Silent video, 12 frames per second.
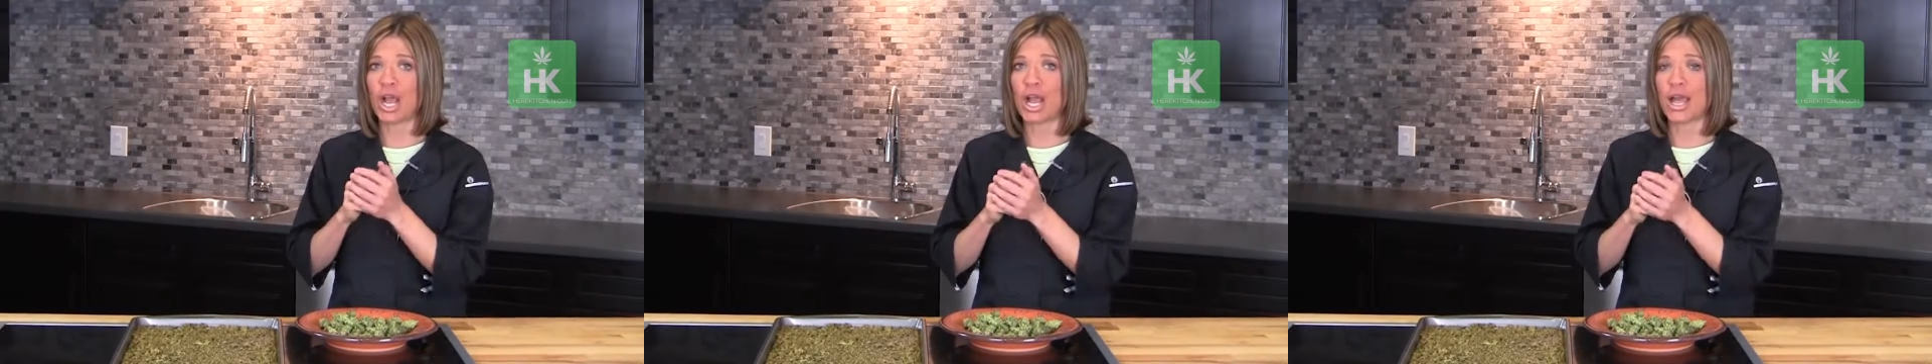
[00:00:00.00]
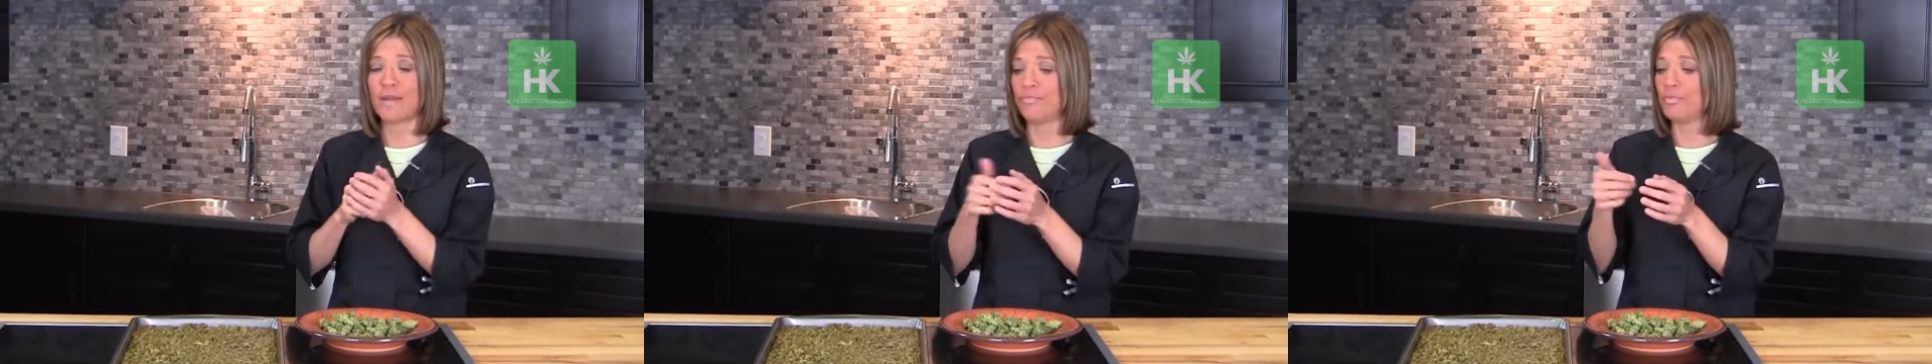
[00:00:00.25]

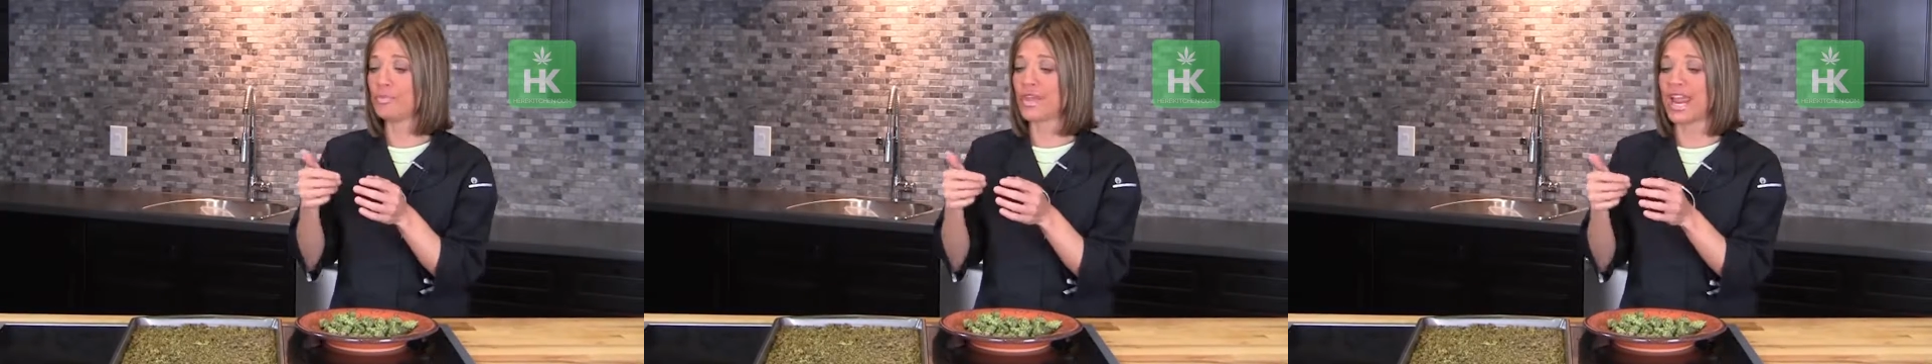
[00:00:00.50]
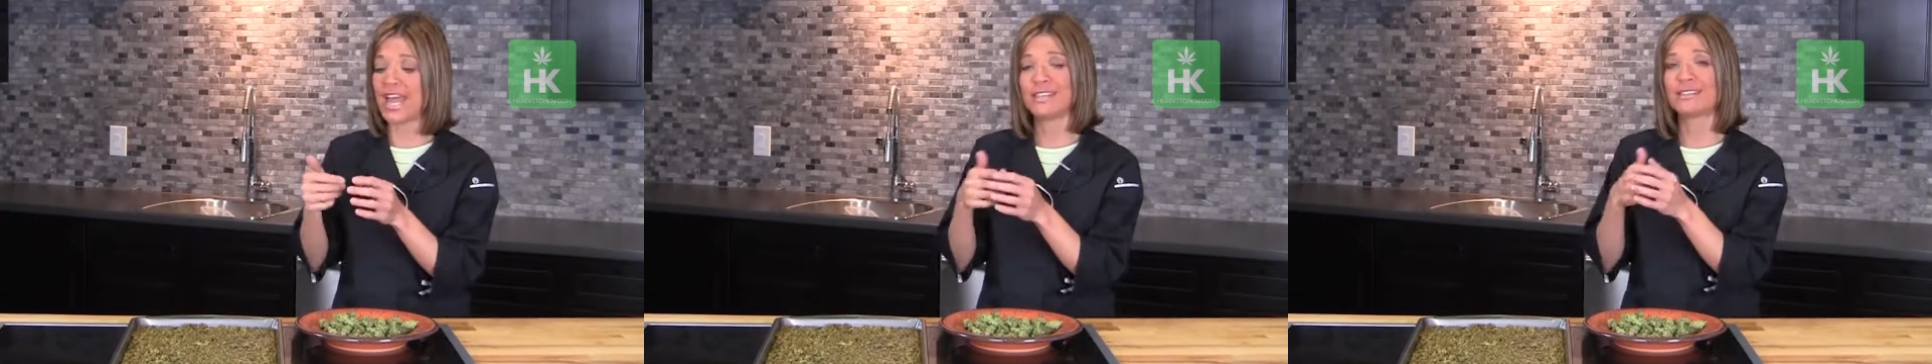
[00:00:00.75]

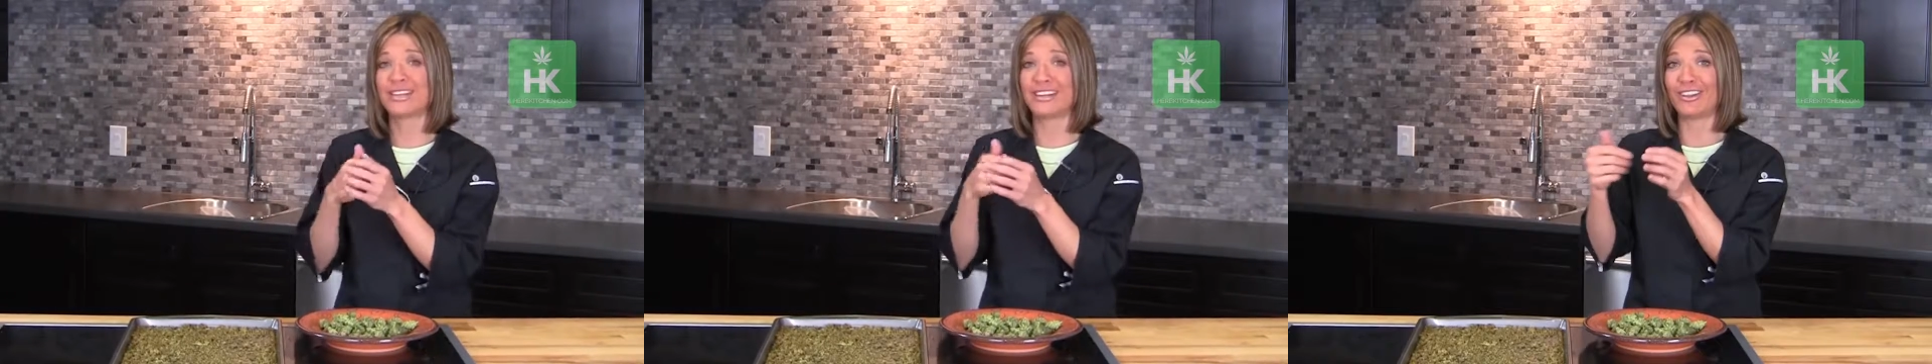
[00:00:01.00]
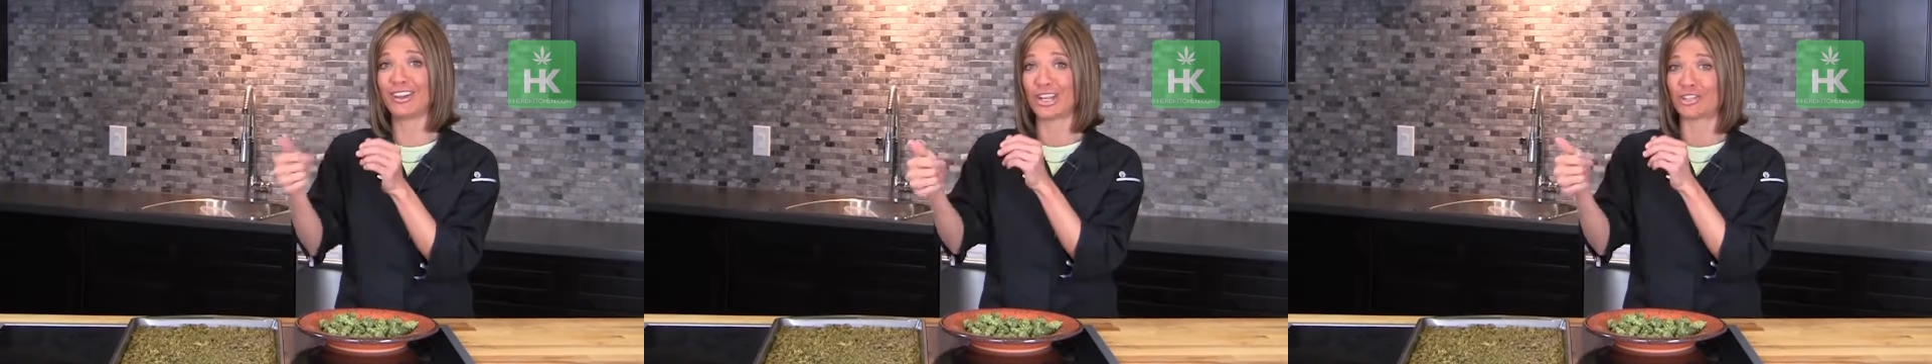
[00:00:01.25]
that has
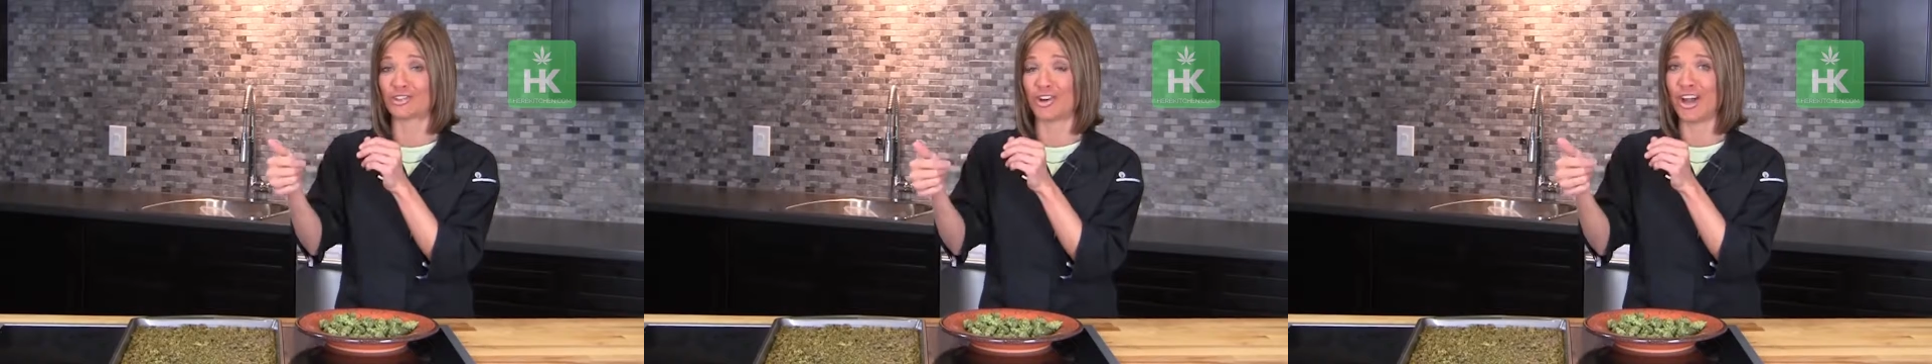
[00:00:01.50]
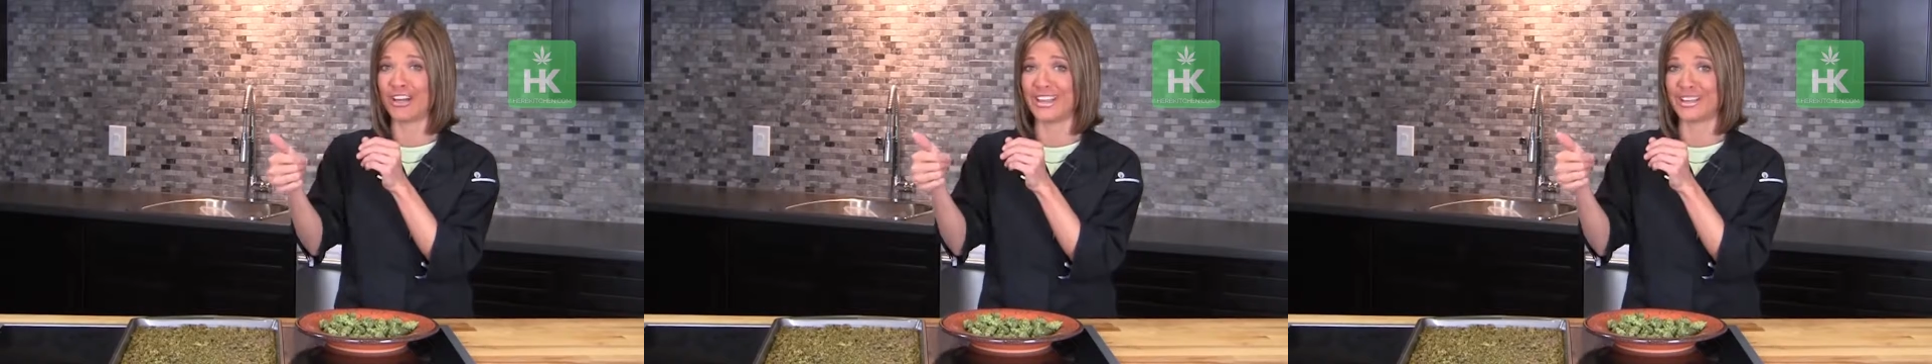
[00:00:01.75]
an
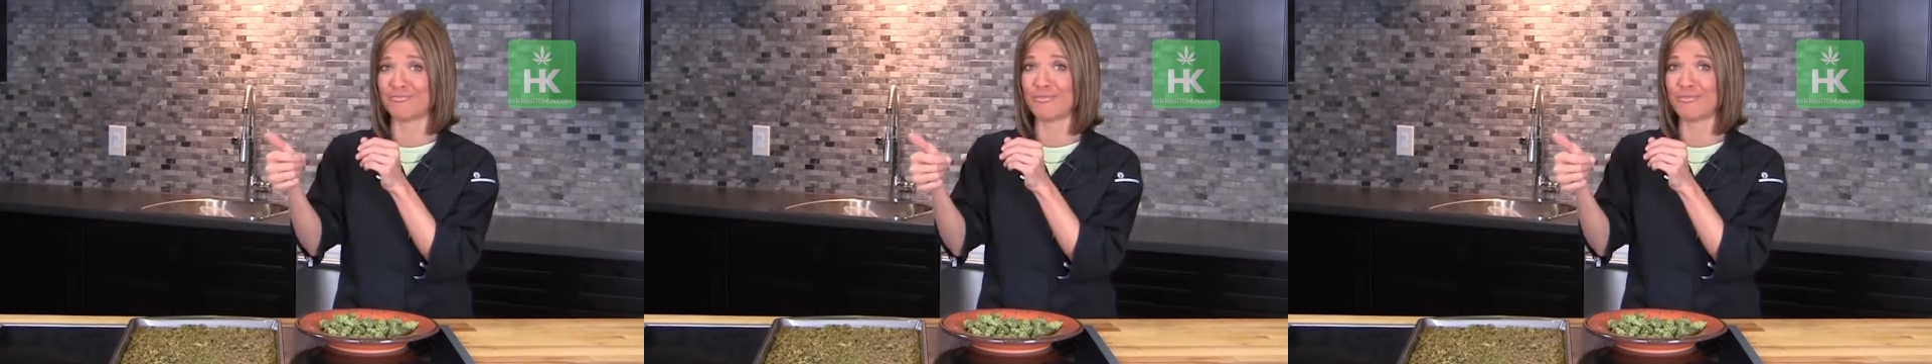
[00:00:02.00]
electronic